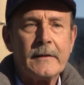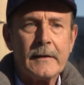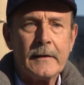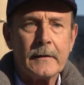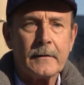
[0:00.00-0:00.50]

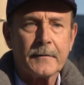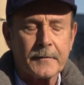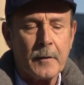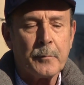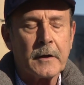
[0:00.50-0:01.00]
need
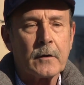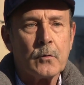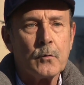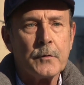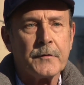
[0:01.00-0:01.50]
somebody
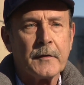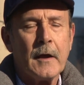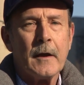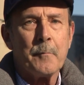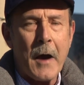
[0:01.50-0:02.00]
who is
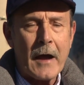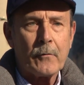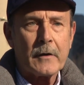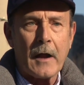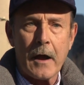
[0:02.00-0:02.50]

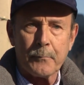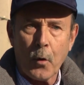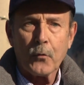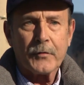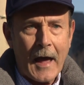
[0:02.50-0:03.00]
moderate on
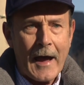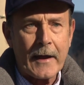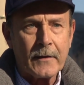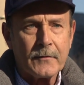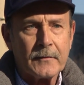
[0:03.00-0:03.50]
both
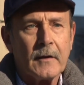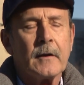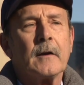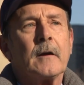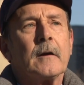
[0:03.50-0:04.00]
sides
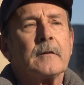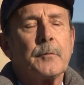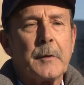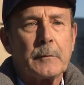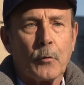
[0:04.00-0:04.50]

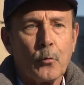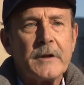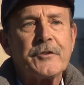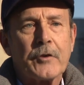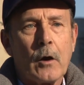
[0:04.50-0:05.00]
to be able to
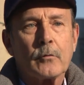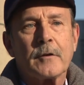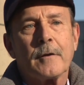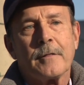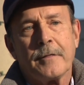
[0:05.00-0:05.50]
reach out
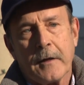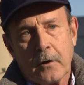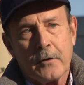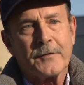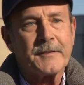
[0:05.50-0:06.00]
to
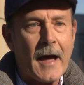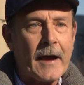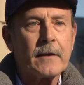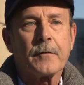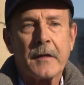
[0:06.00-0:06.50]
their
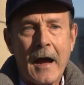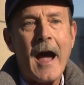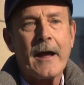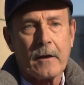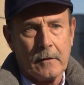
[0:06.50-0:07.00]
side of the
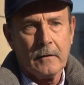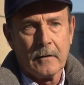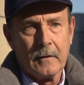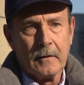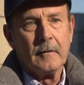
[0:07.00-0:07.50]
aisle
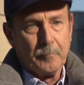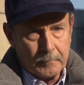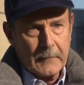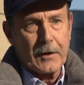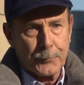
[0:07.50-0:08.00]

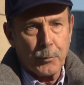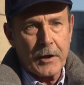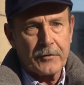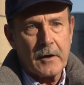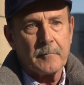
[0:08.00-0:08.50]
as
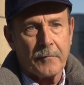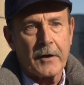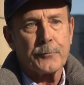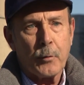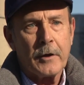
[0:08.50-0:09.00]
president,
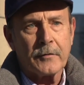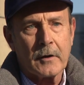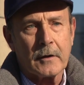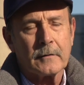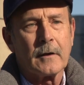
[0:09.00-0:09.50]
vice
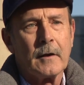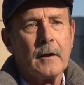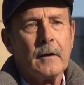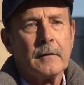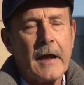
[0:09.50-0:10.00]

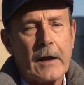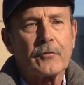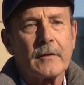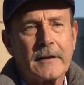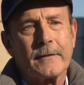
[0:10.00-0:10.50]
president, to
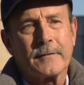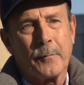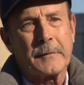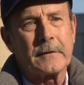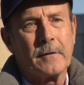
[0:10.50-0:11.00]
actually get something